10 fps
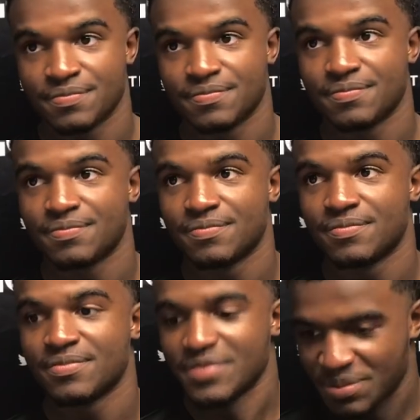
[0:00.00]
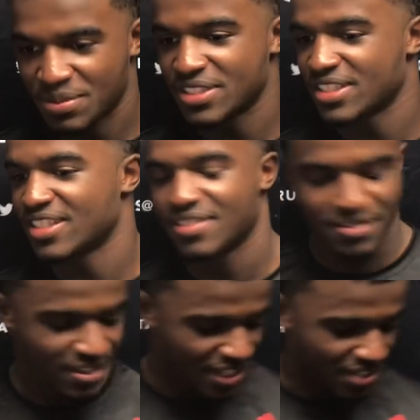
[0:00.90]
Thank you, everybody. Thank you, Thank
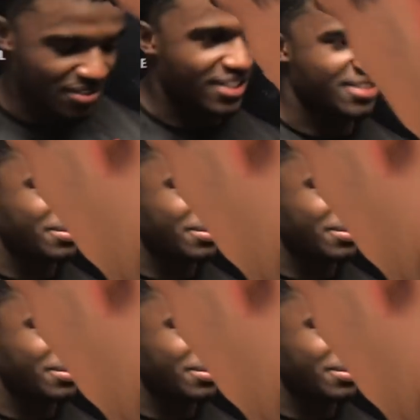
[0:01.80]
you. Thank you.